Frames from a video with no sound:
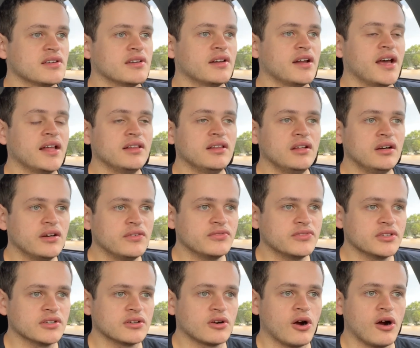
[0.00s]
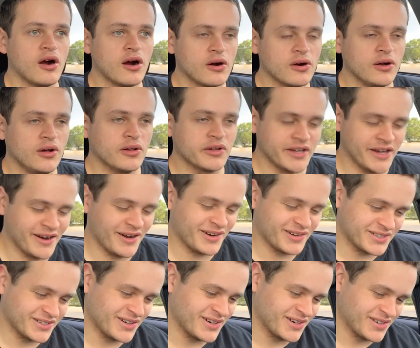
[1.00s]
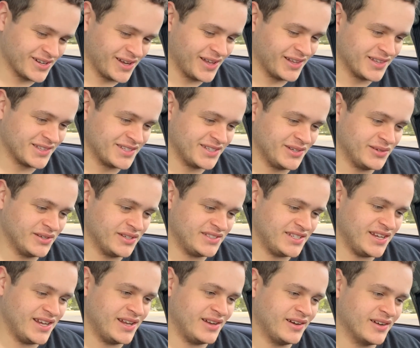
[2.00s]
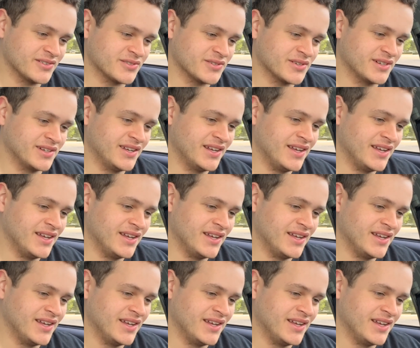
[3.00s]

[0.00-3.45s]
I love the Carl character, the T-800.